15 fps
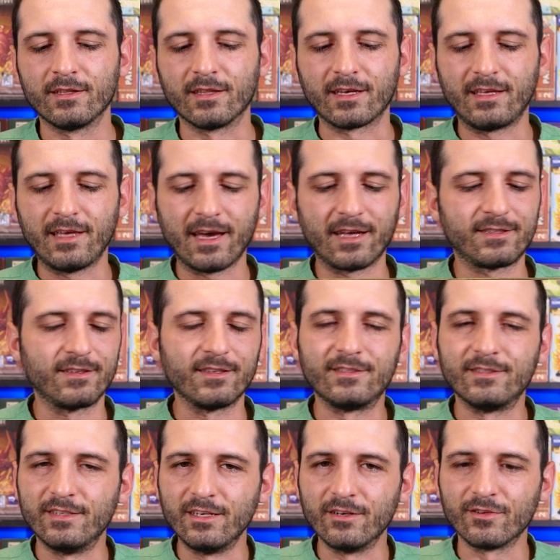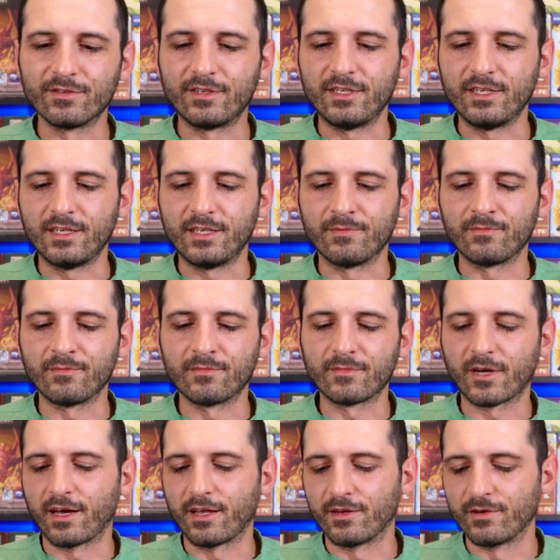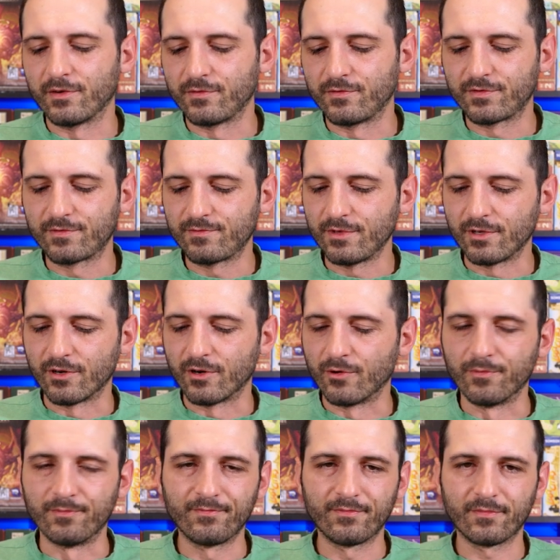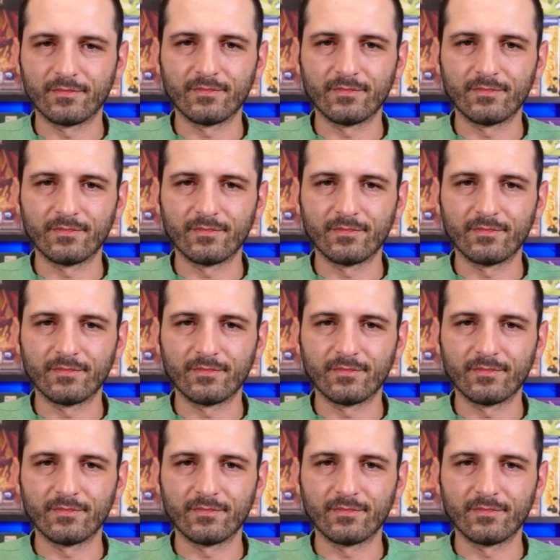like yeah, it's the SEAL team kind of you know